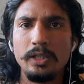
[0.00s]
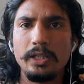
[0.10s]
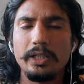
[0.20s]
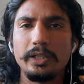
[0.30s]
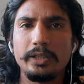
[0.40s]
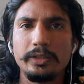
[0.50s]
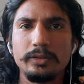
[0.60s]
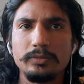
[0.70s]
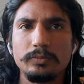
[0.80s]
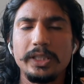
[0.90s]

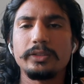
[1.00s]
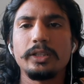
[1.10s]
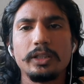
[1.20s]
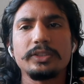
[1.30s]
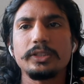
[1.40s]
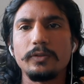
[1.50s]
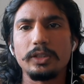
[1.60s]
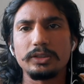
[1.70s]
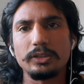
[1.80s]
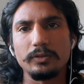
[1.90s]
And like there are
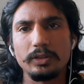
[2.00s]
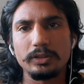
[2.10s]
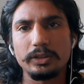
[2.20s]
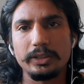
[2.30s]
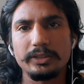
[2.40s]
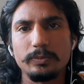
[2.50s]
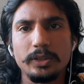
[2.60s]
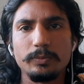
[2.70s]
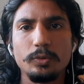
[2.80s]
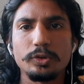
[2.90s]
several things,
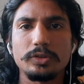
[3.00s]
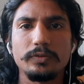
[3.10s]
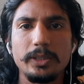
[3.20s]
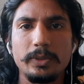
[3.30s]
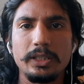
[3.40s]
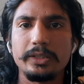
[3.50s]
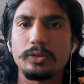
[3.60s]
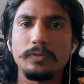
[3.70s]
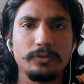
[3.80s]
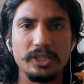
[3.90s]
but most of them are like
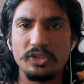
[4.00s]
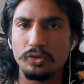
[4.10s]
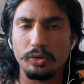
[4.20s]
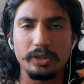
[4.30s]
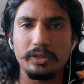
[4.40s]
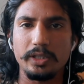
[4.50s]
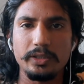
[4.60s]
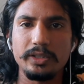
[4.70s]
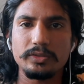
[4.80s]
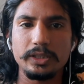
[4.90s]
of each 3 credits.